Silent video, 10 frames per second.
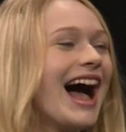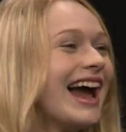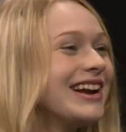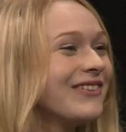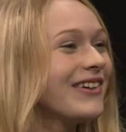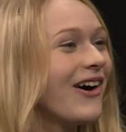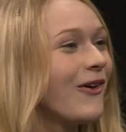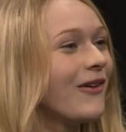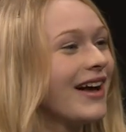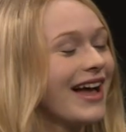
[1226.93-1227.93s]
I don't
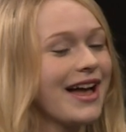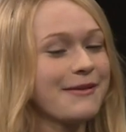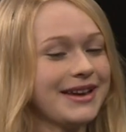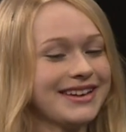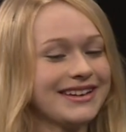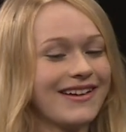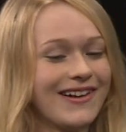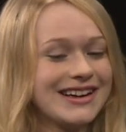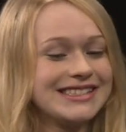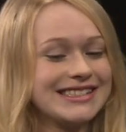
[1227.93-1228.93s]
know. I mean,
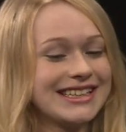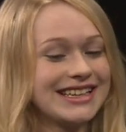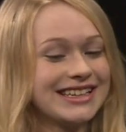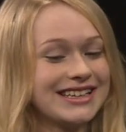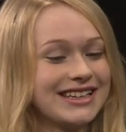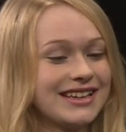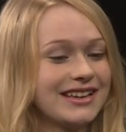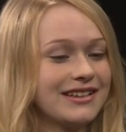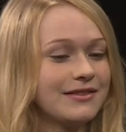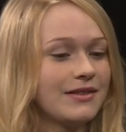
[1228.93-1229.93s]
honestly,
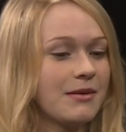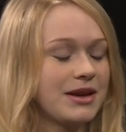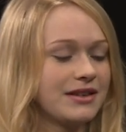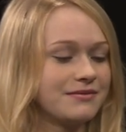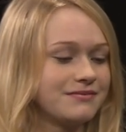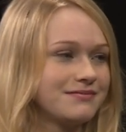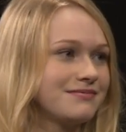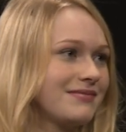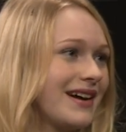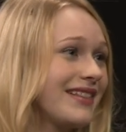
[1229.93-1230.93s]
I mean,
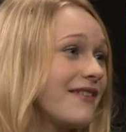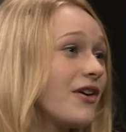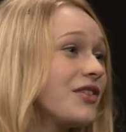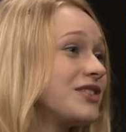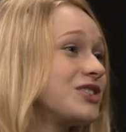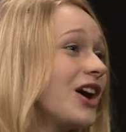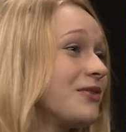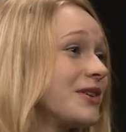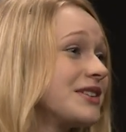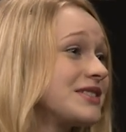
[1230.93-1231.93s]
okay. I love all the
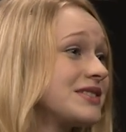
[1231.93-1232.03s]
genres.